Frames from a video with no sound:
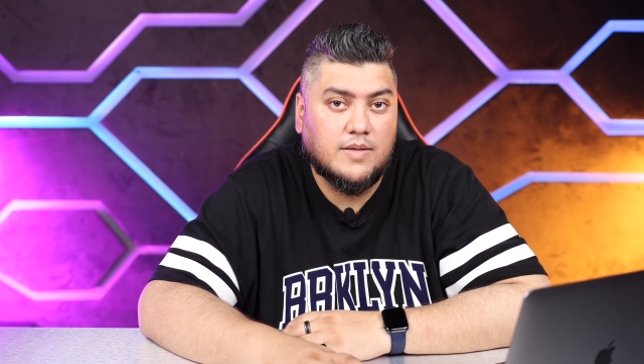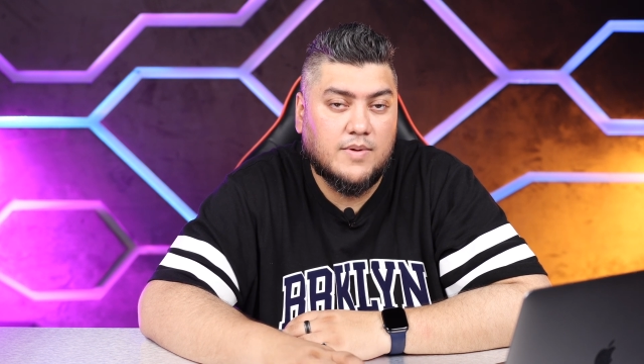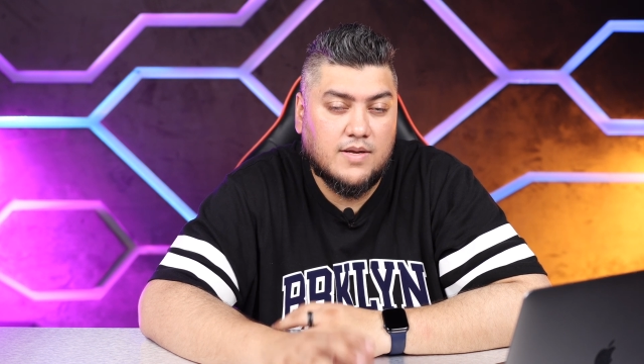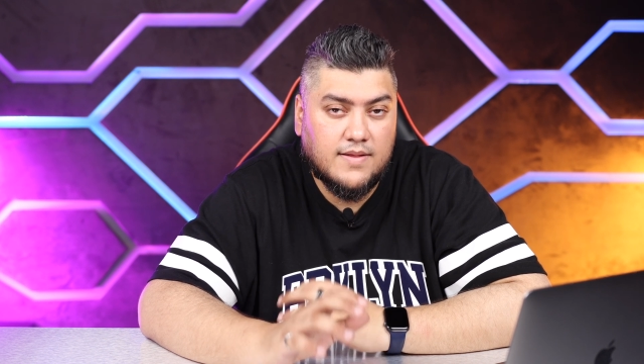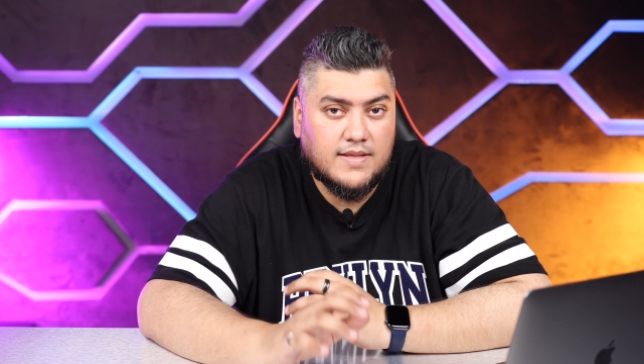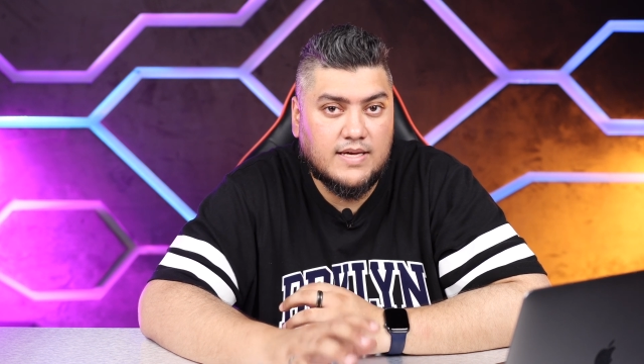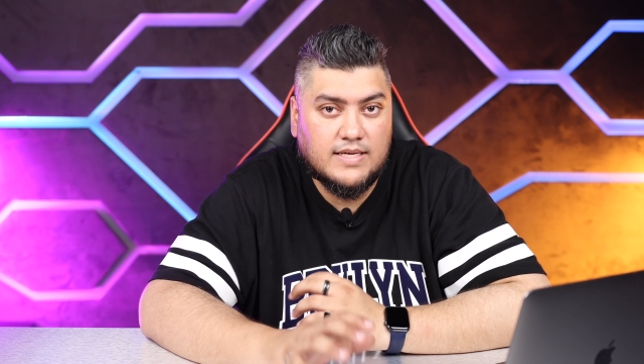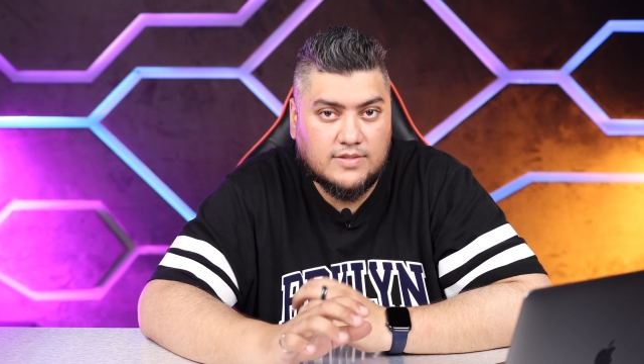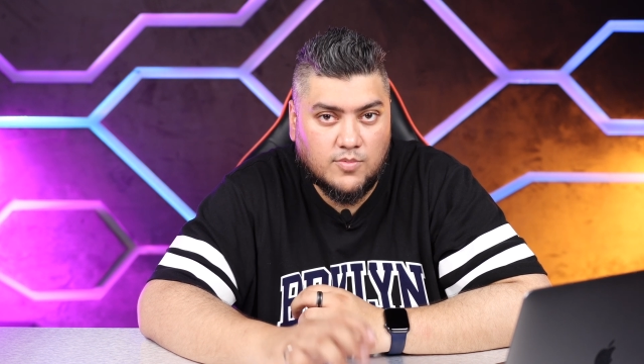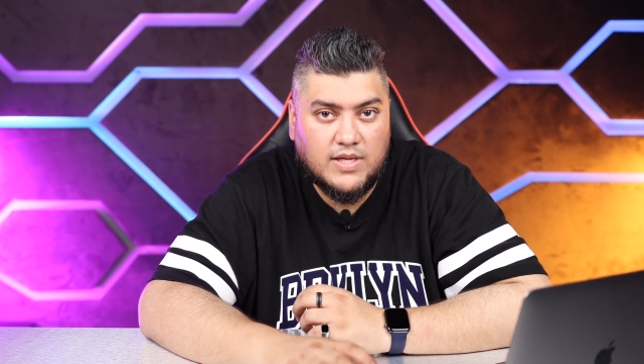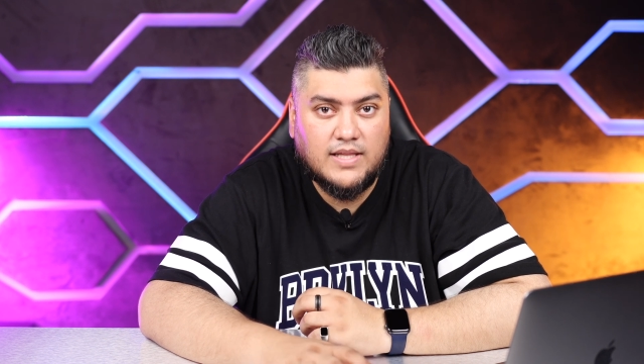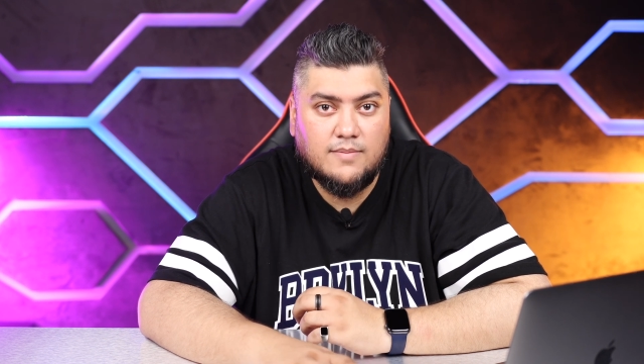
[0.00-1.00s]
I mean, Nothing is
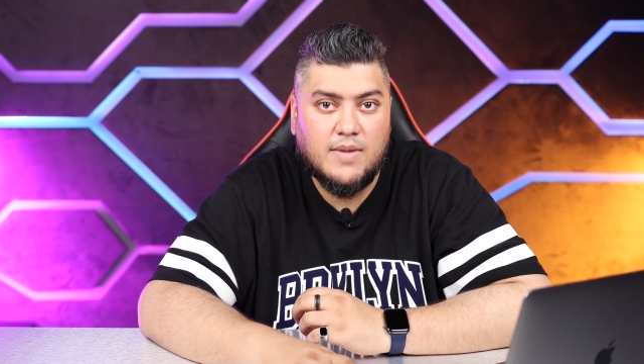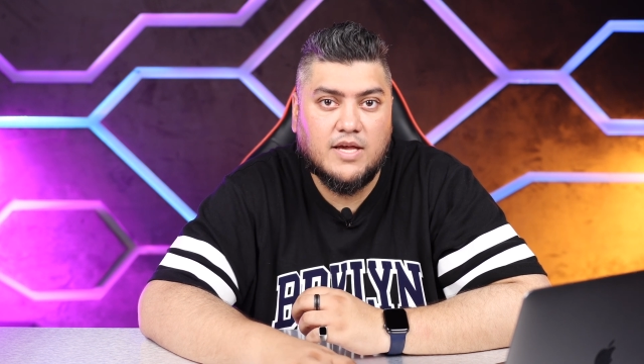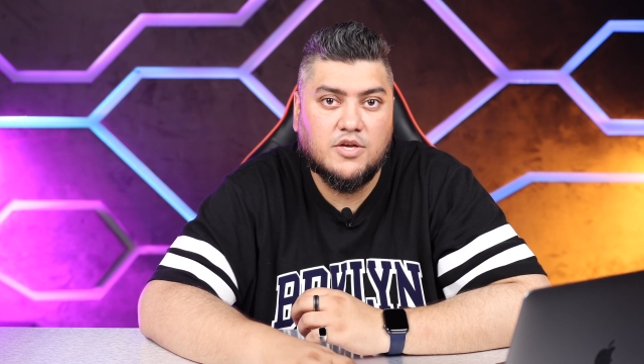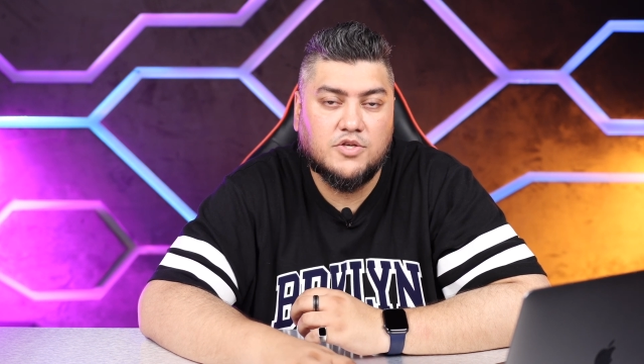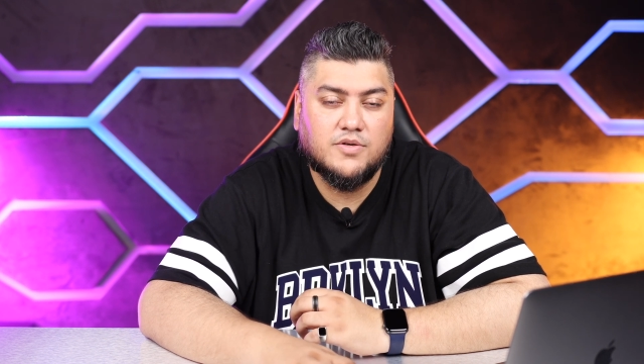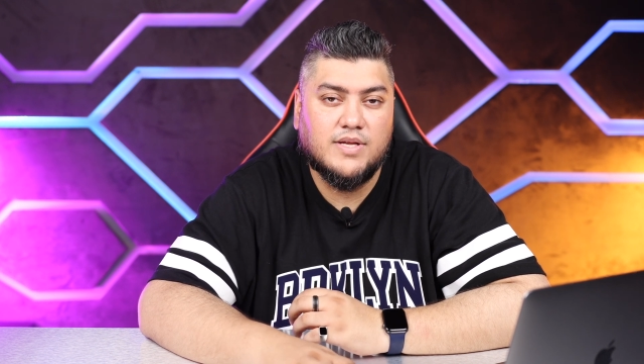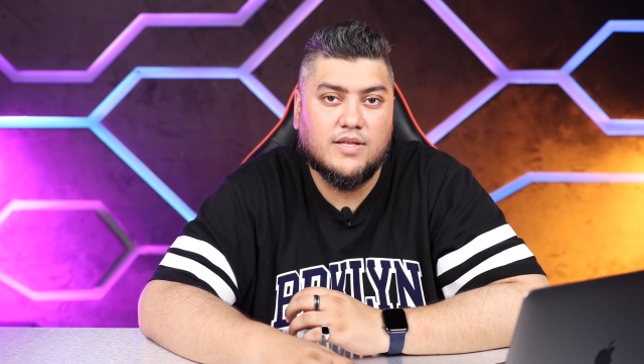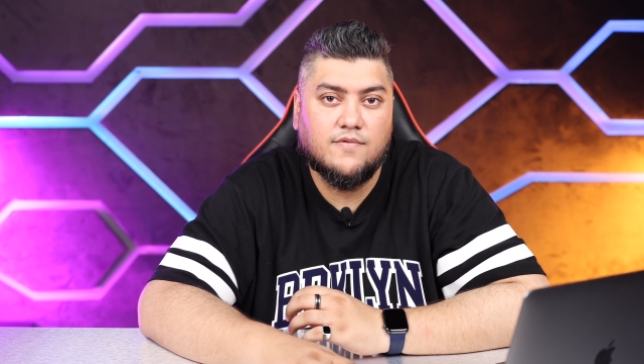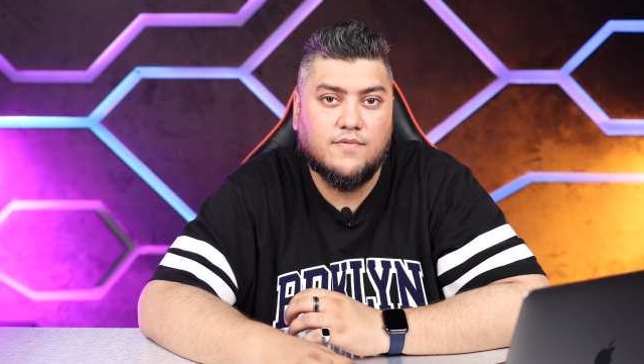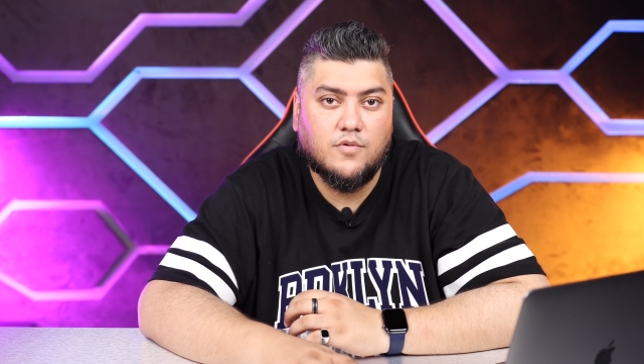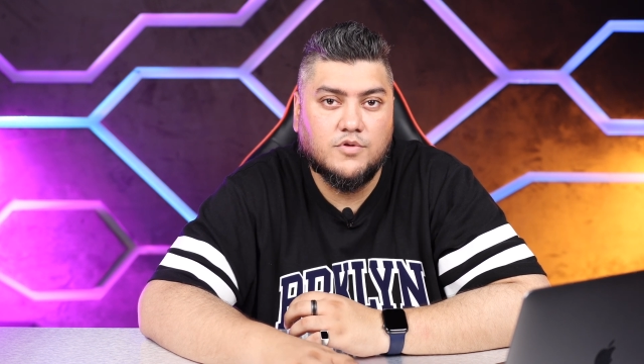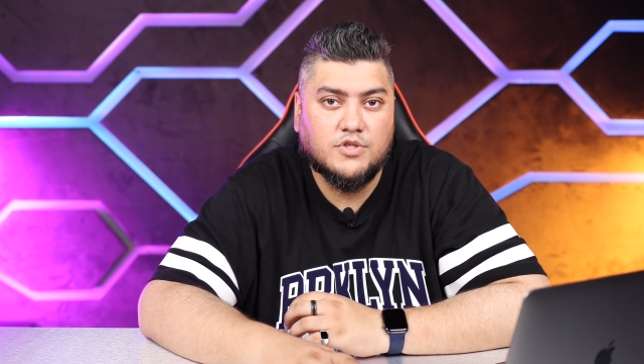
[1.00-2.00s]
really making sure that their
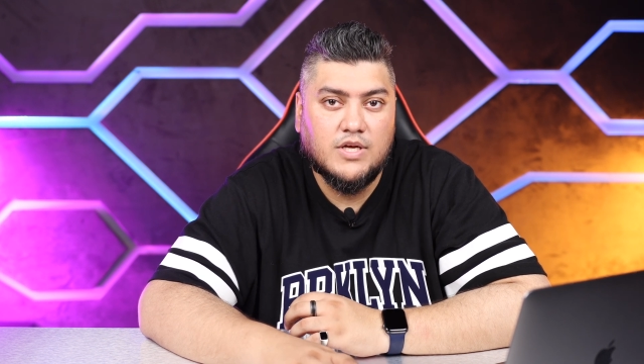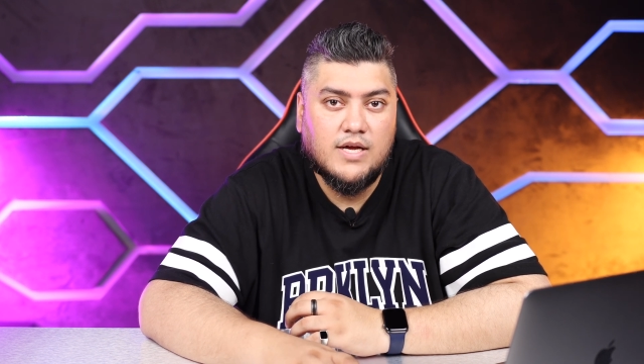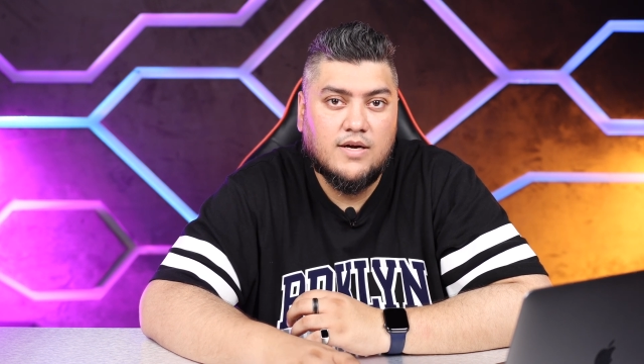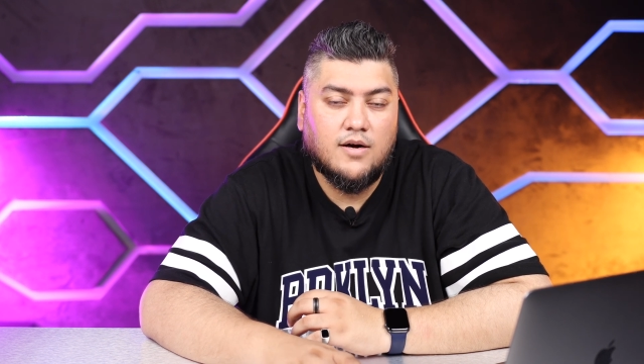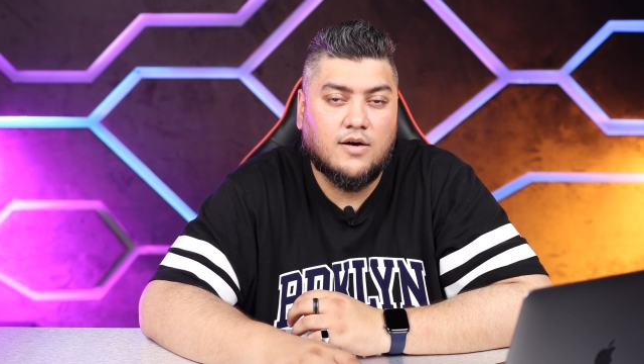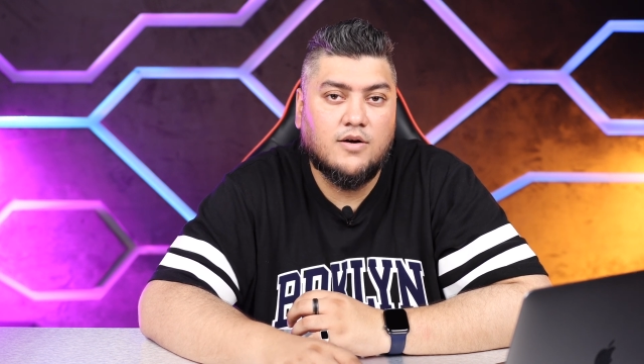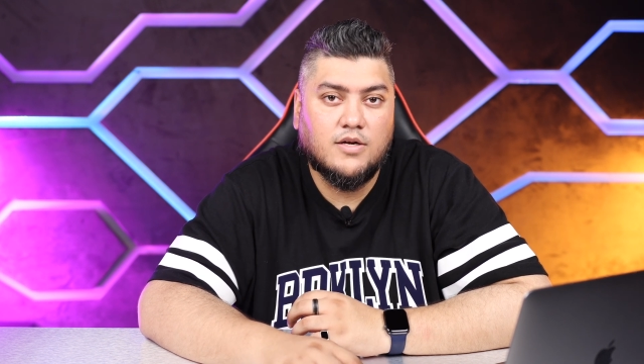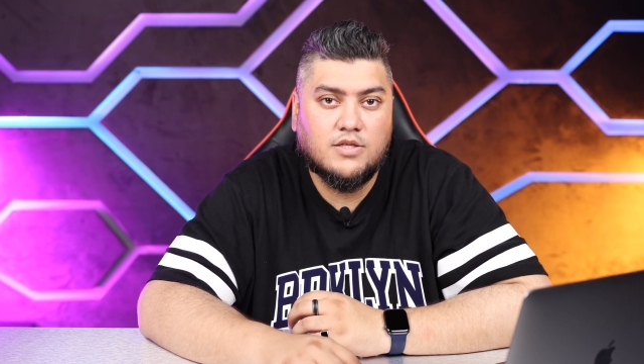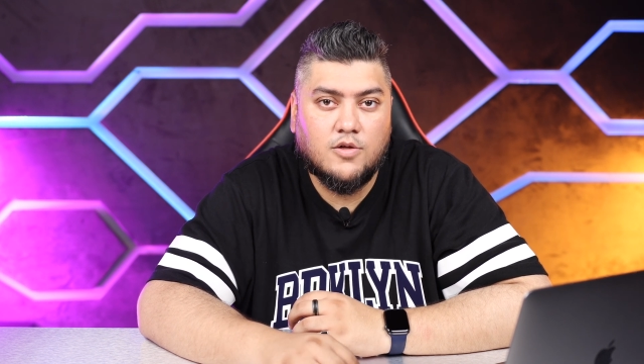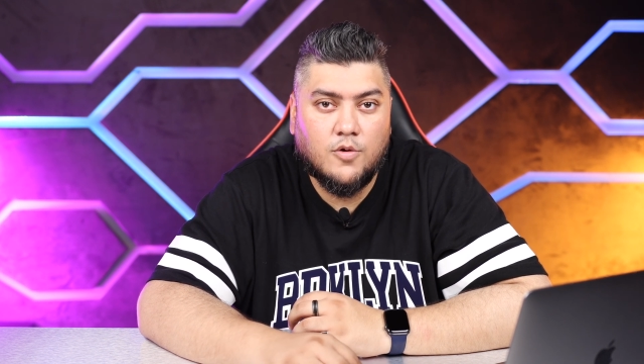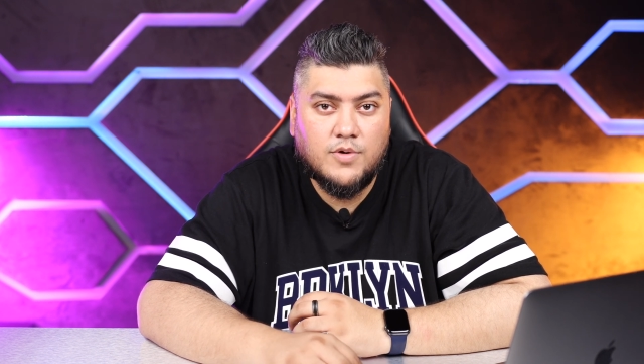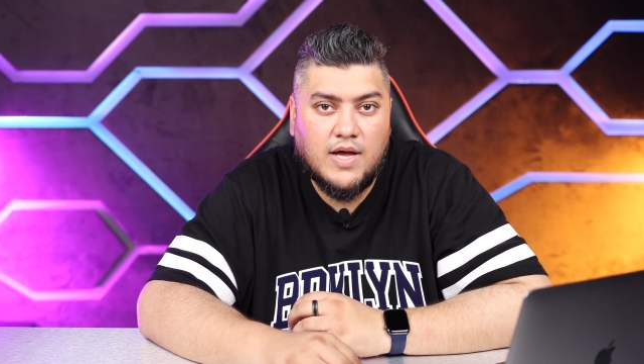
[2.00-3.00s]
phones are not
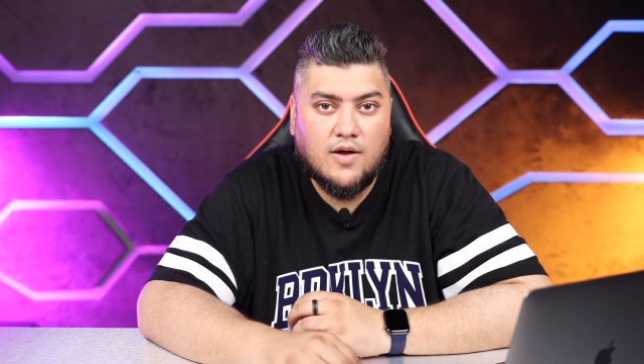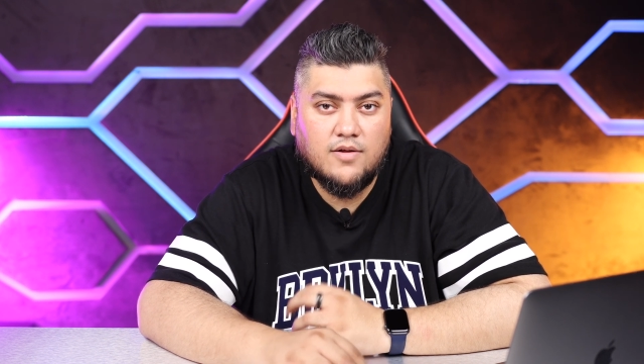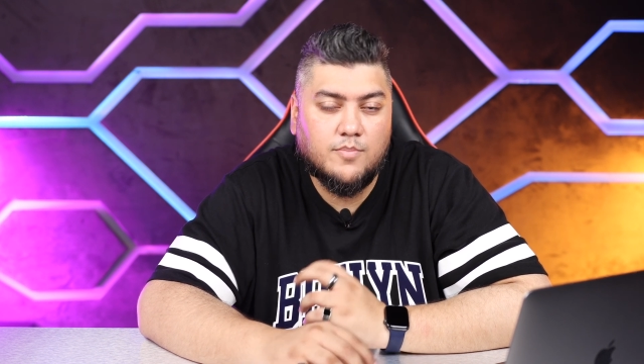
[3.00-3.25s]
slowed down.